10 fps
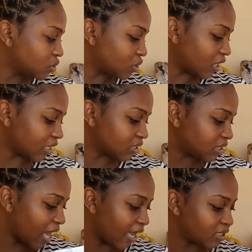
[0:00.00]
So that's
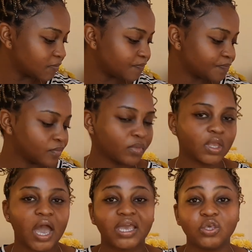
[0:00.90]
that.
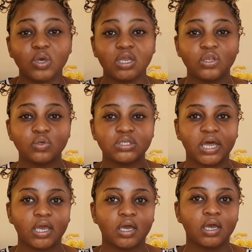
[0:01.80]
And you can use
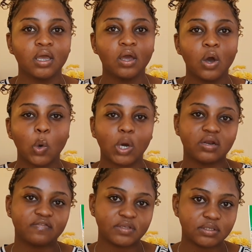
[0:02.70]
like one
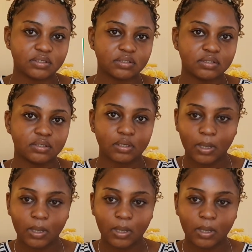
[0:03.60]
of these